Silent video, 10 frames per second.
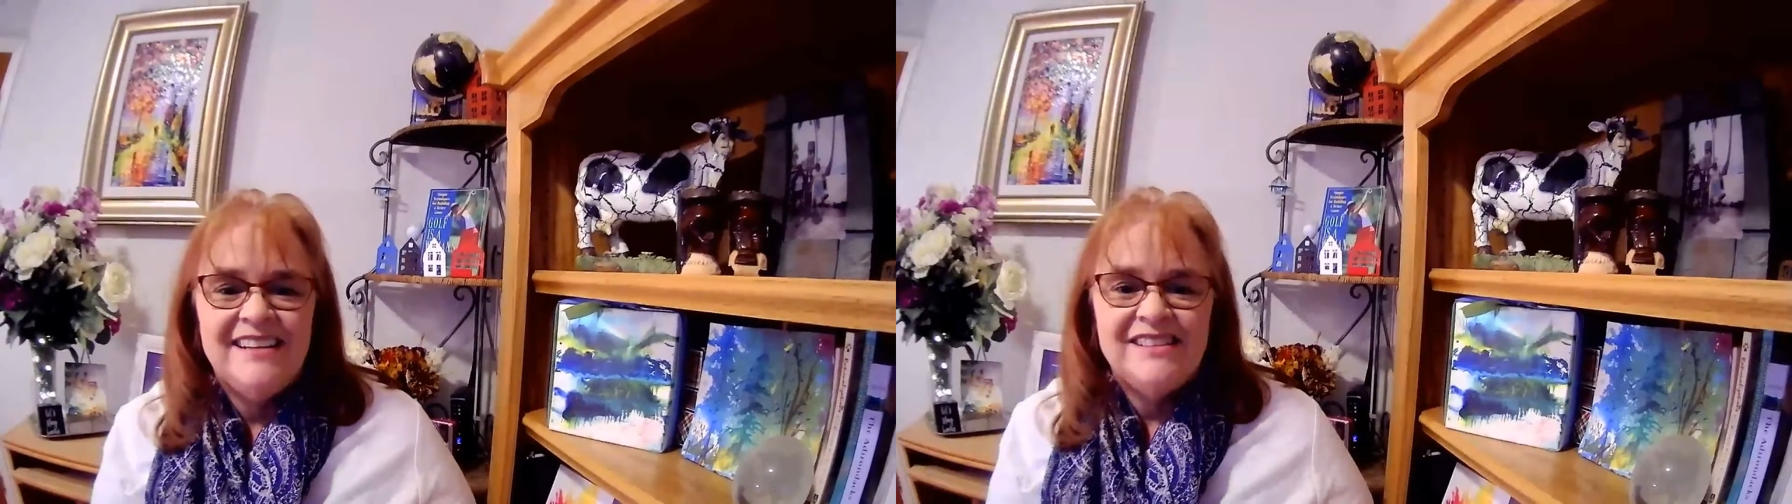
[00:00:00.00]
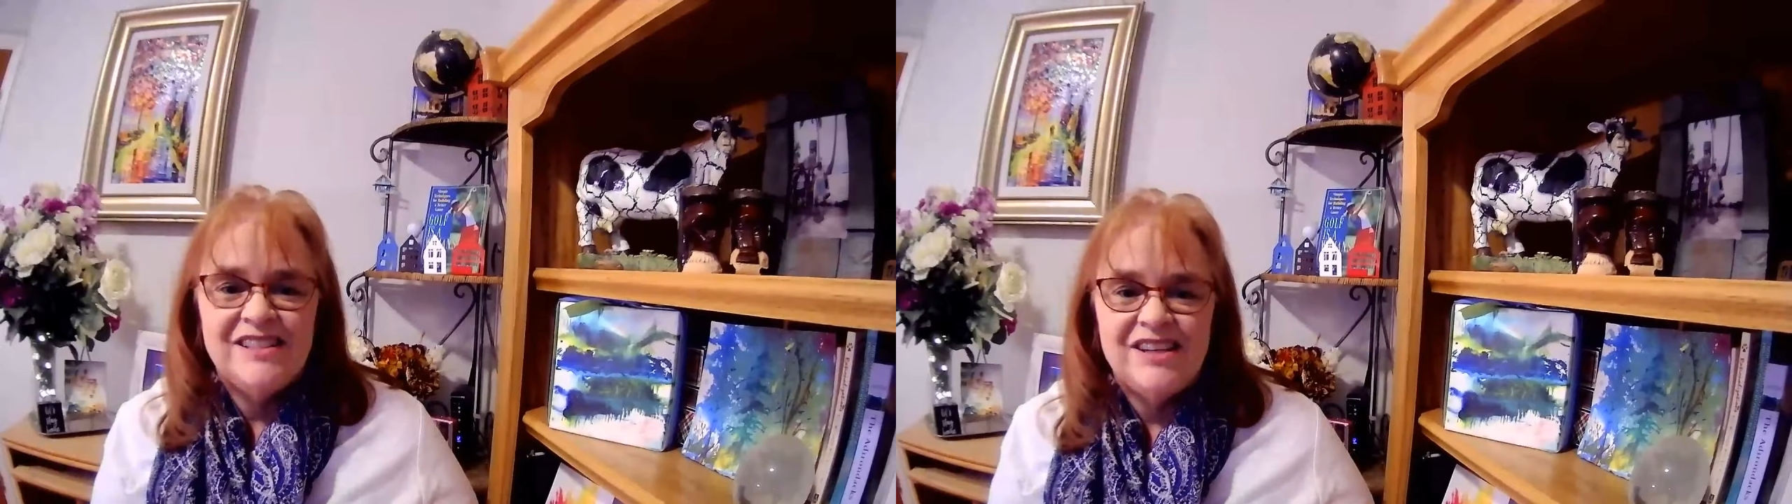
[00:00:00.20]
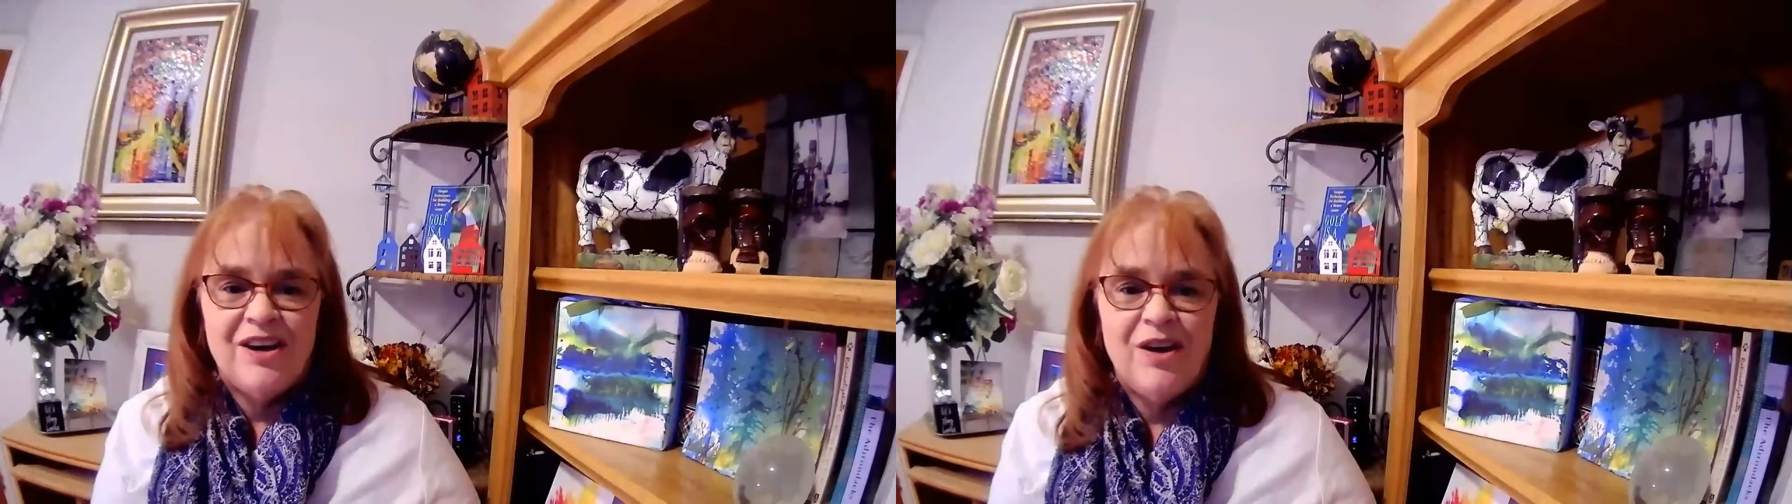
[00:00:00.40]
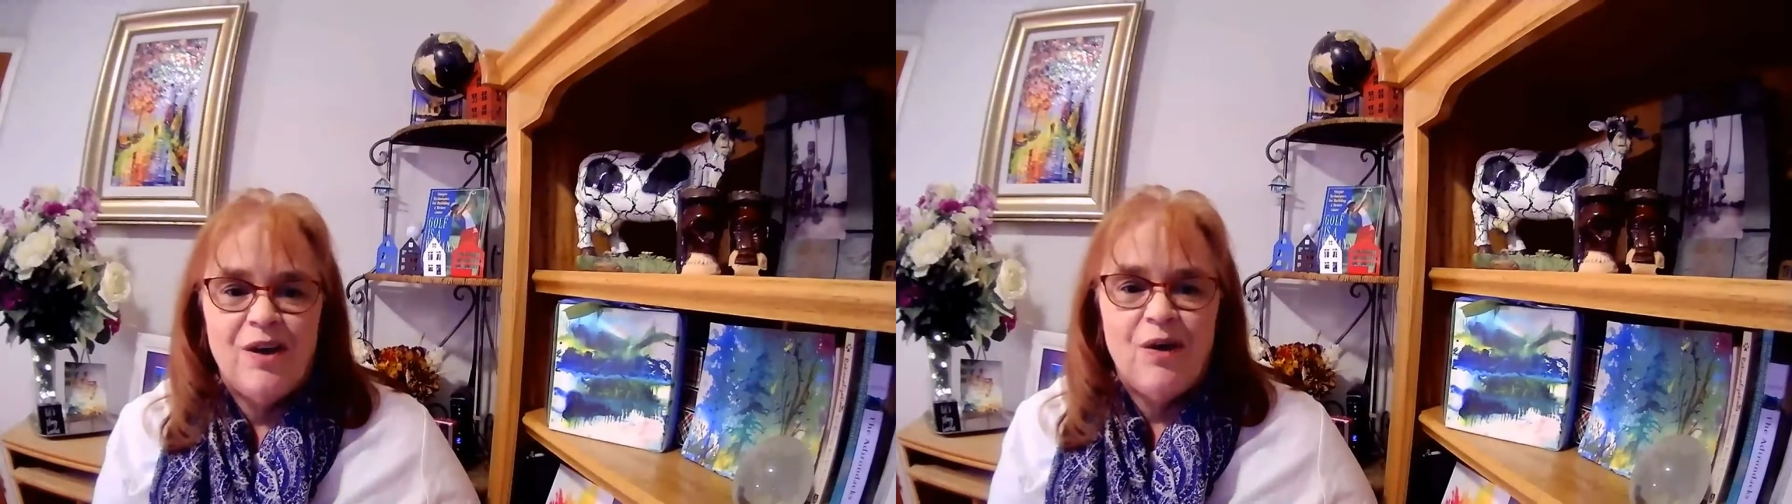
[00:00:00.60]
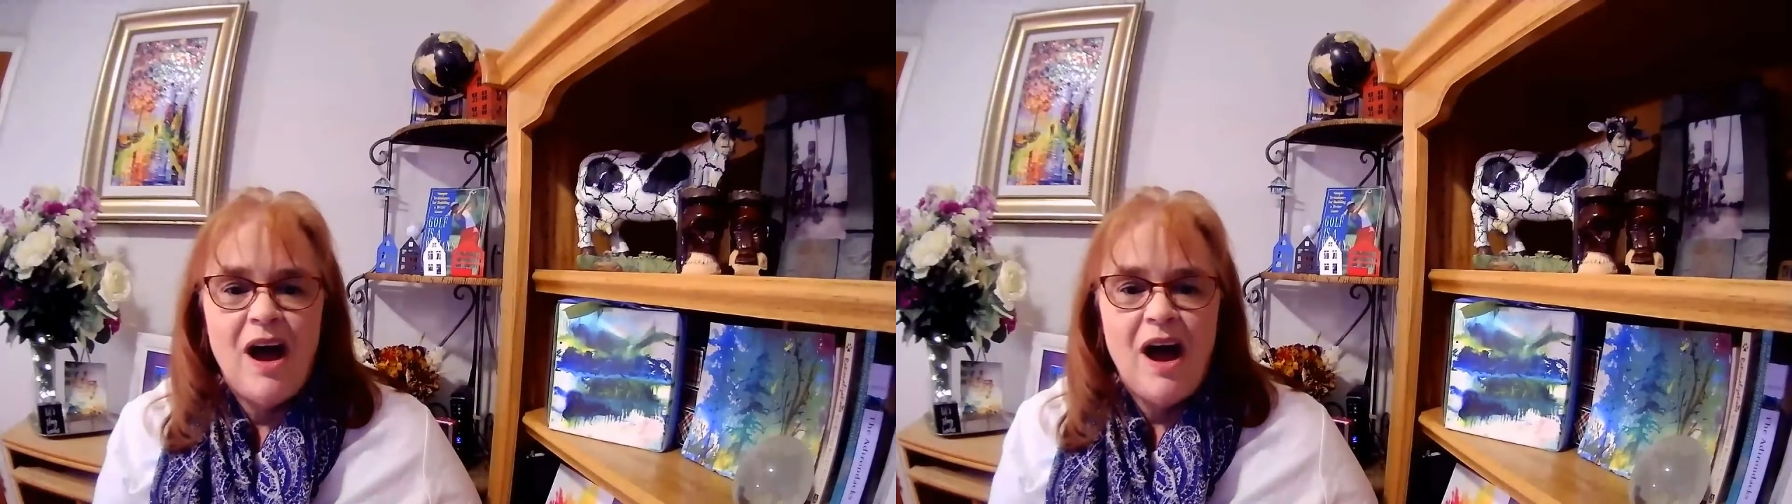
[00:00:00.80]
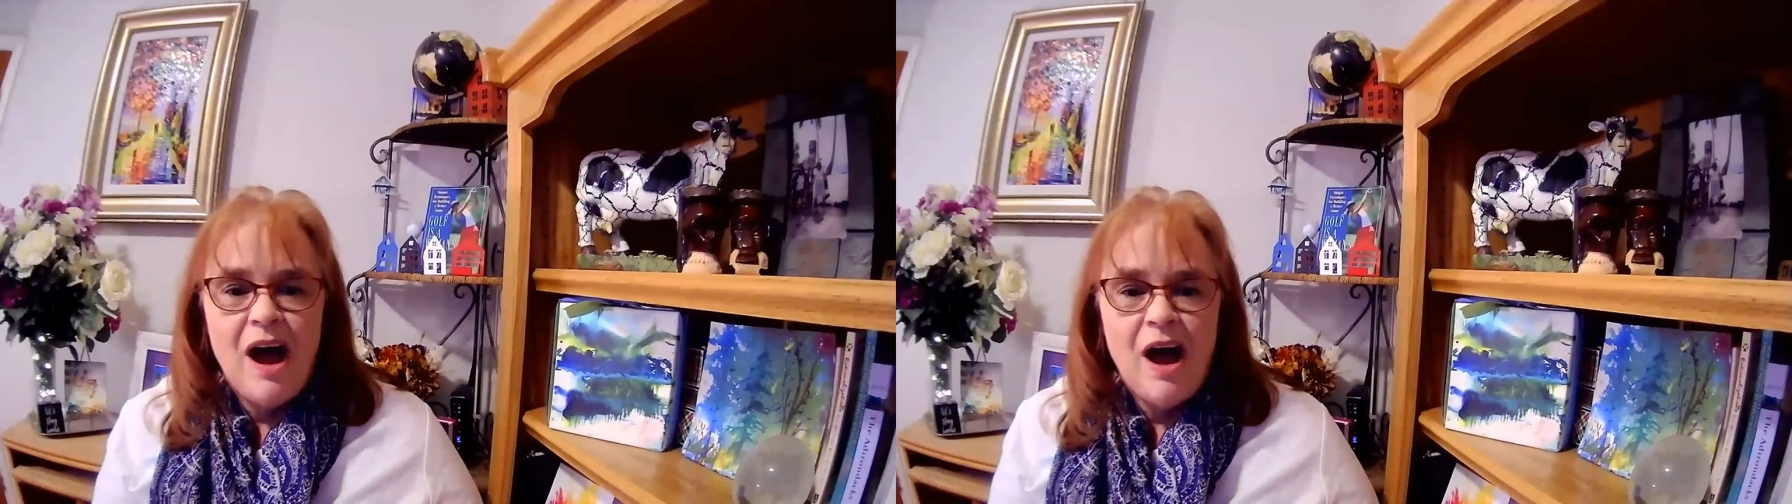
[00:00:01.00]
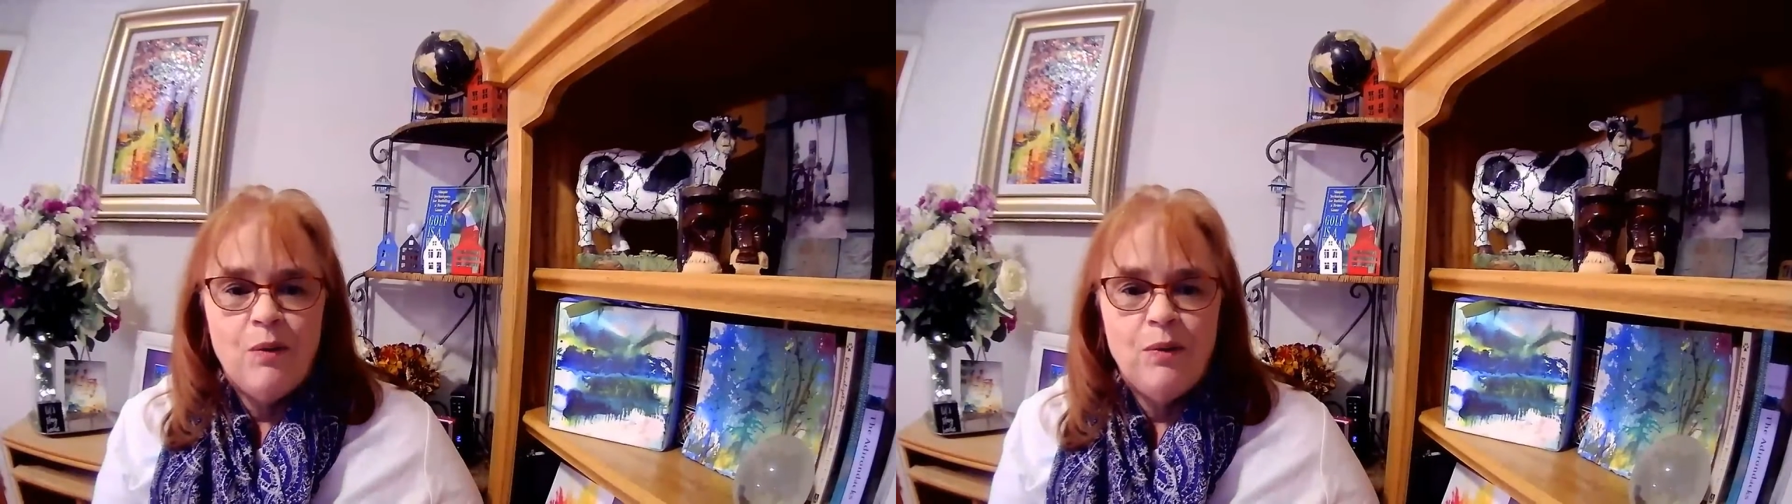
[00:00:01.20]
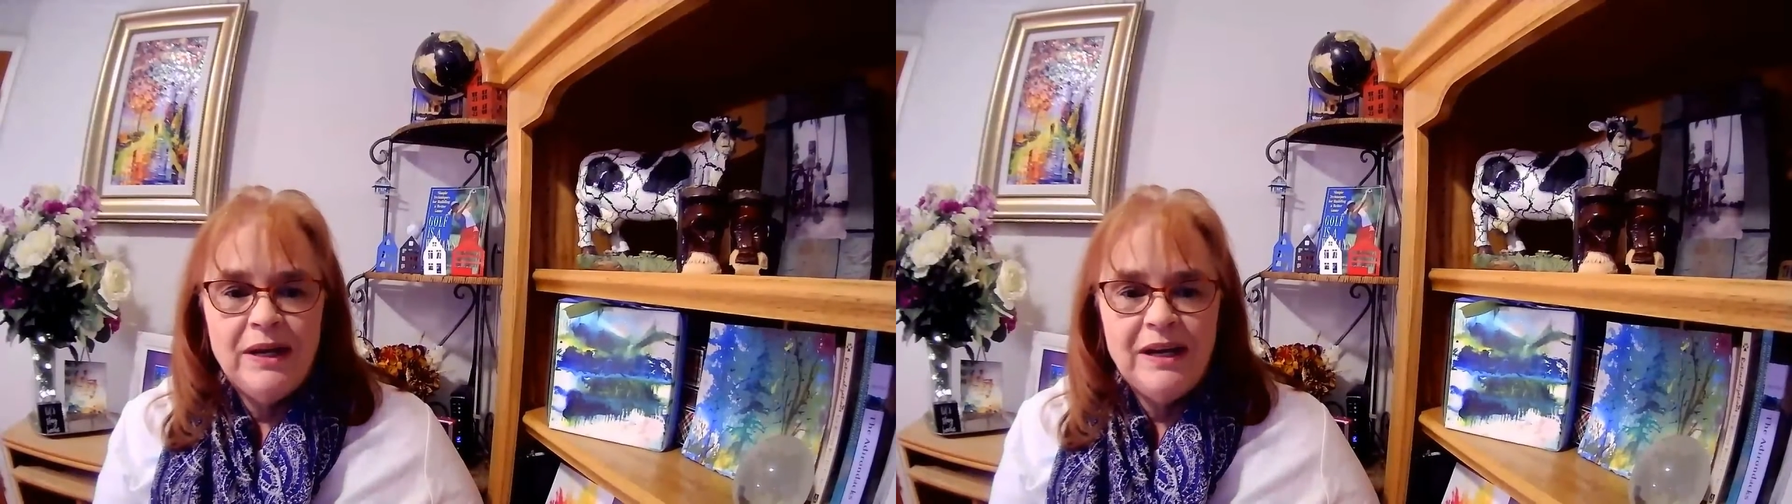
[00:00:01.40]
So
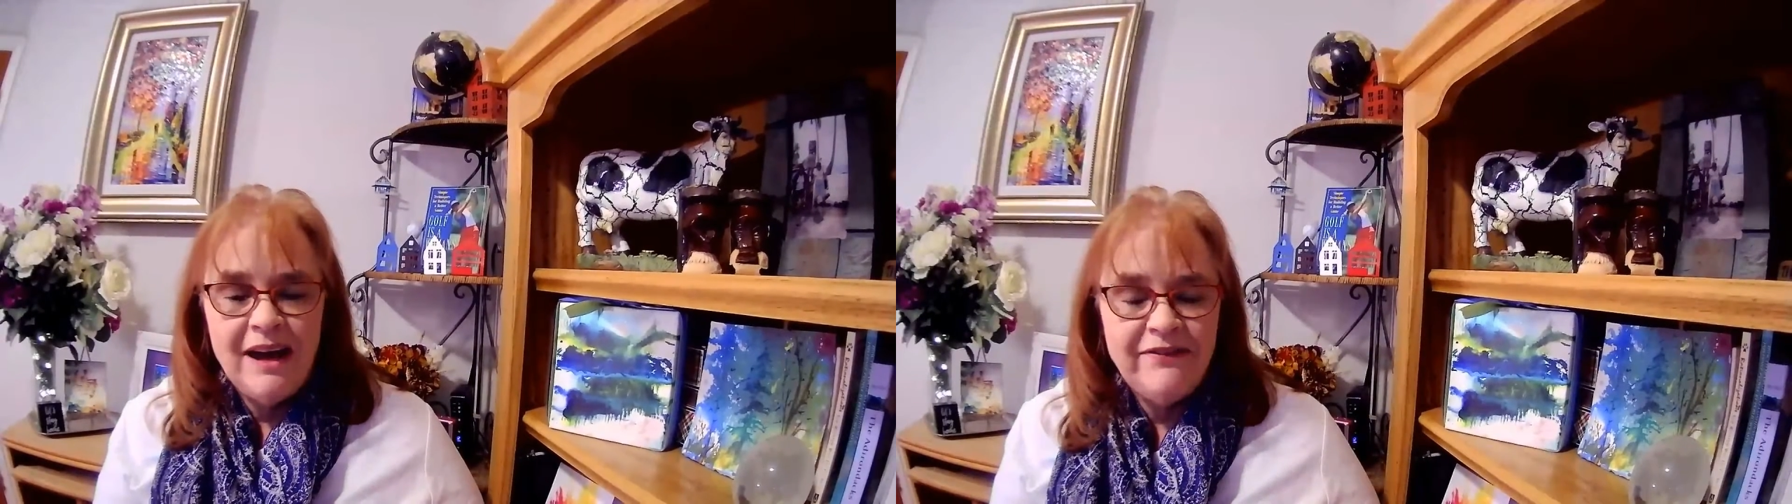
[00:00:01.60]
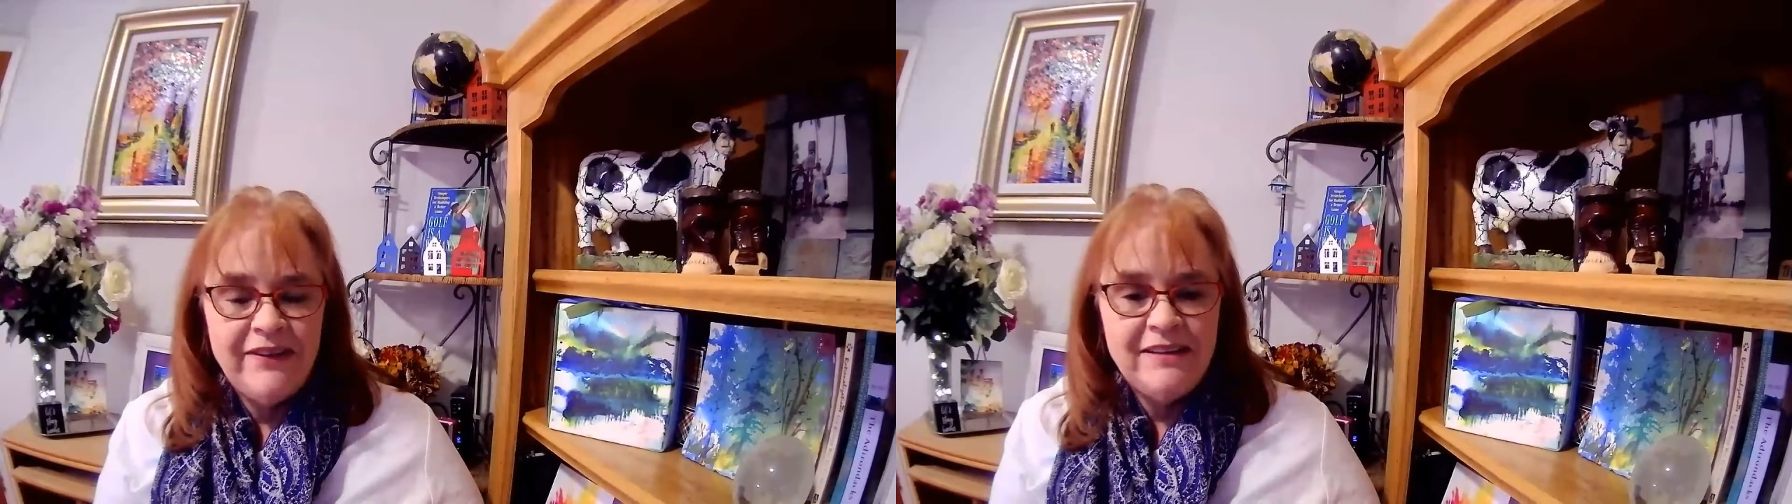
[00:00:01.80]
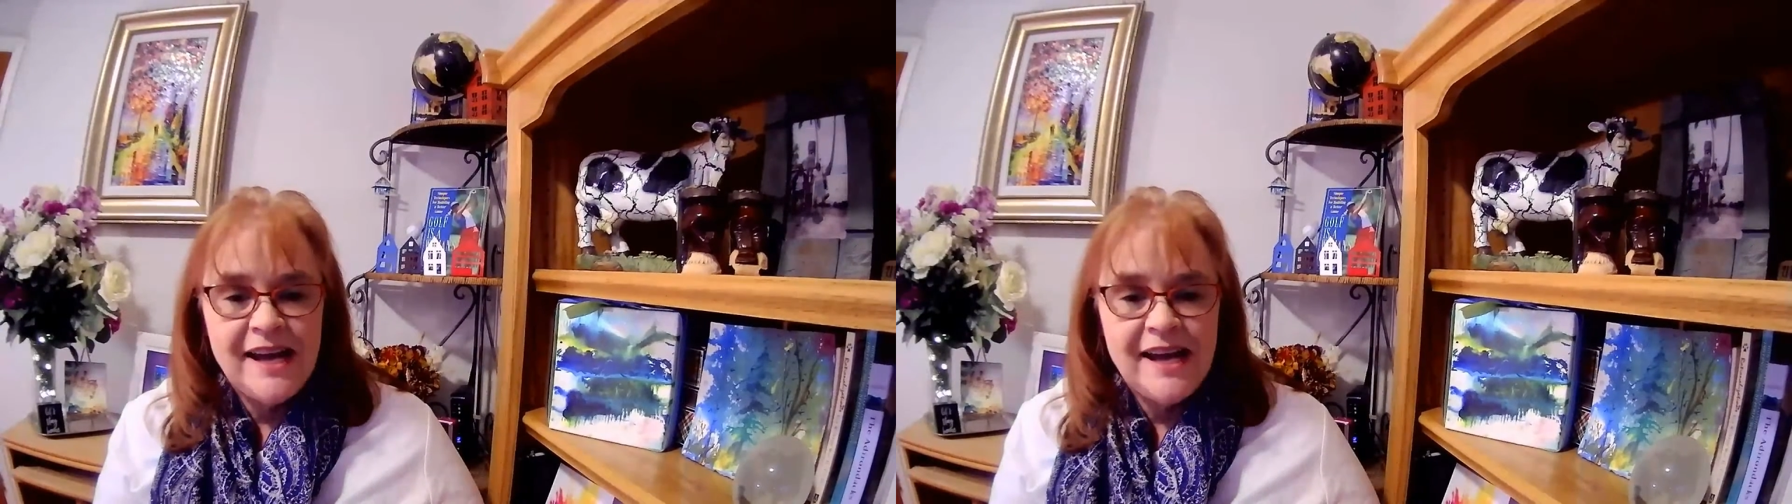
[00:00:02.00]
when I found